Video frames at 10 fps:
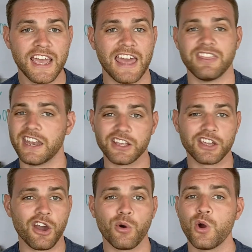And there you
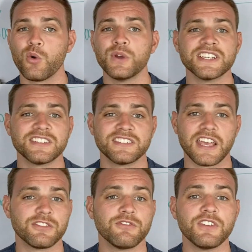go. We just
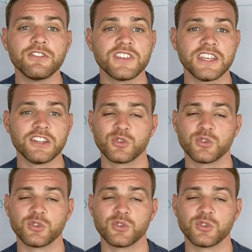saved $15,000,